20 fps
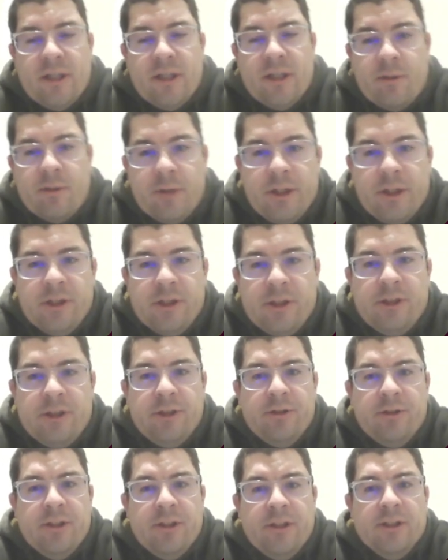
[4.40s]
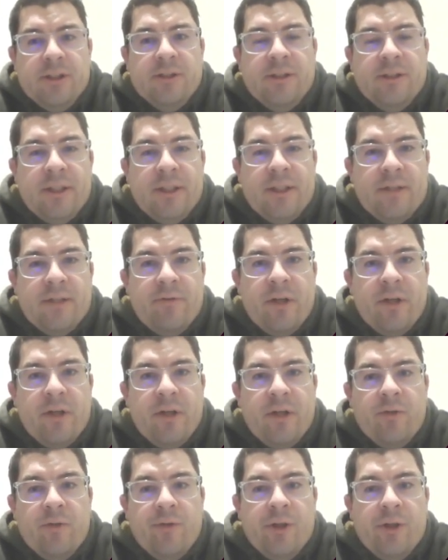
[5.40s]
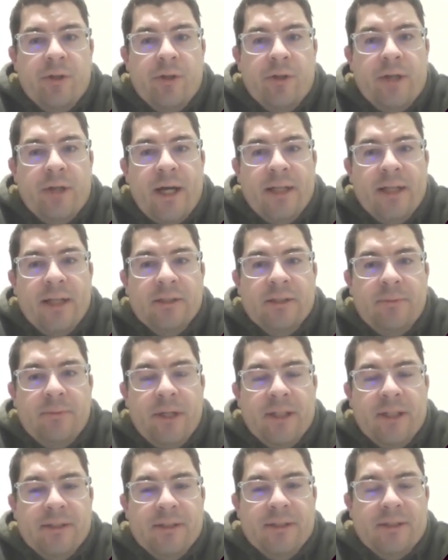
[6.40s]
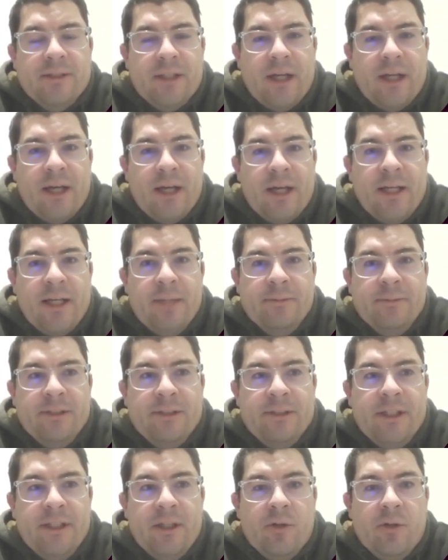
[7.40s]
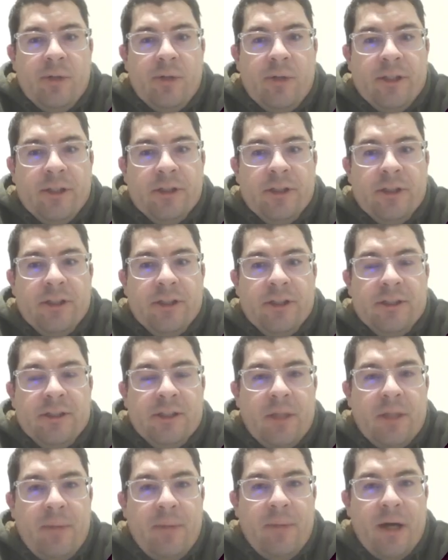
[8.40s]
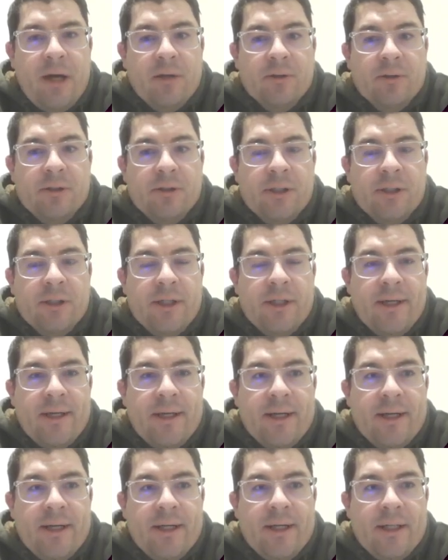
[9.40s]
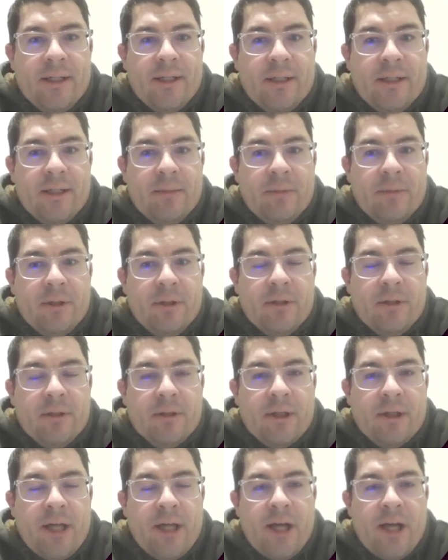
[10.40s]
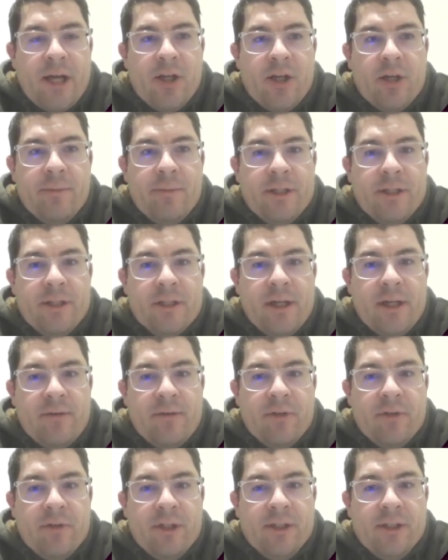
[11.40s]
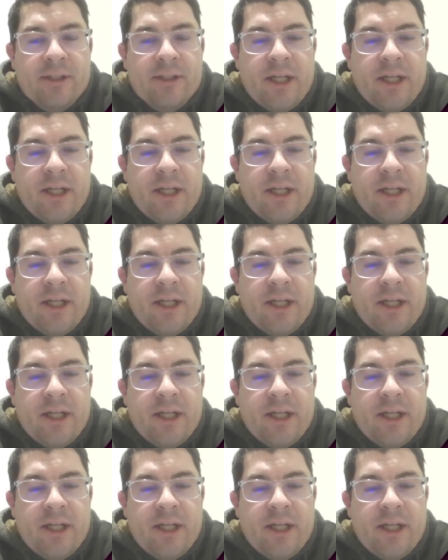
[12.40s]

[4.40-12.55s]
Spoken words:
I wanted to shoot this video for you guys because I keep seeing questions about like how do you commit to governance?